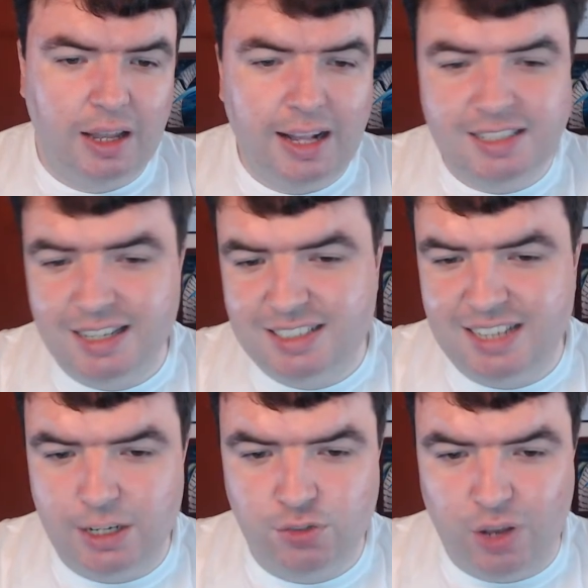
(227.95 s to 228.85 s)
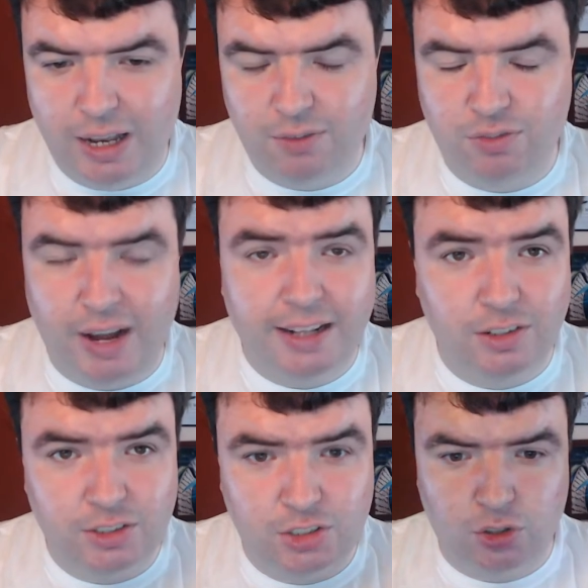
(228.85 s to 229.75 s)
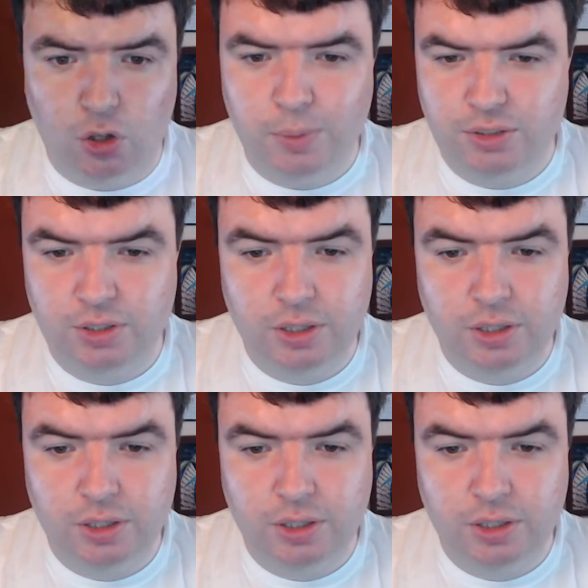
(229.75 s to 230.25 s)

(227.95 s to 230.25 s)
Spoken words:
it's not a satisfying final installment.